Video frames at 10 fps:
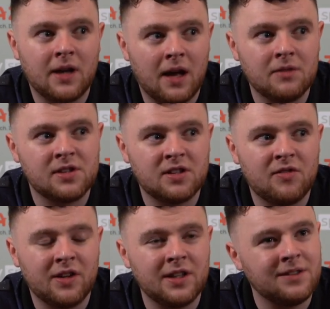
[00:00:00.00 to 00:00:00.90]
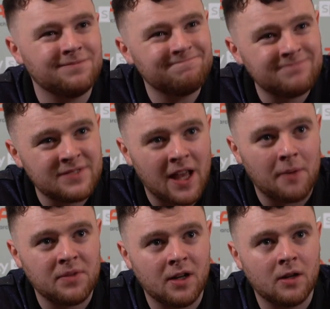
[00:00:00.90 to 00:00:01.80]
Callum's had a really
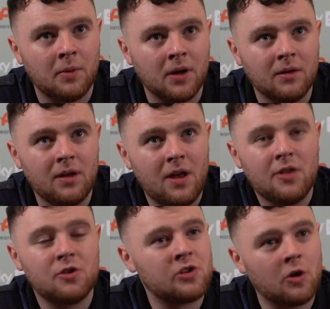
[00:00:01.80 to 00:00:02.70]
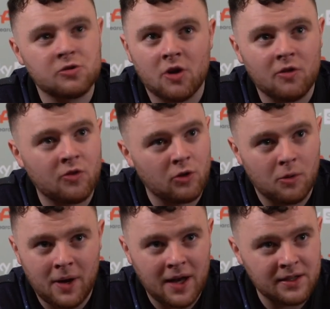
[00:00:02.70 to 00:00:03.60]
deep year, but there's a lot of stuff going
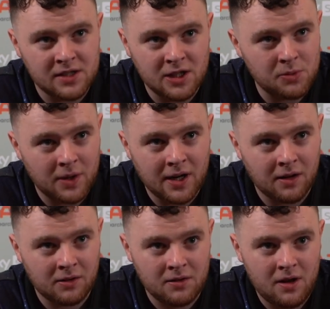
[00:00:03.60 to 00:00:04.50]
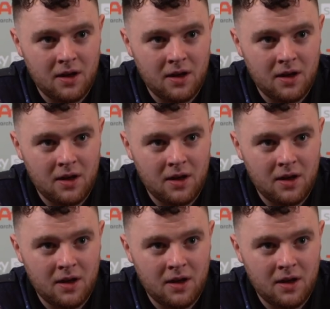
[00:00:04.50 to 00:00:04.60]
on behind the scenes with Callum,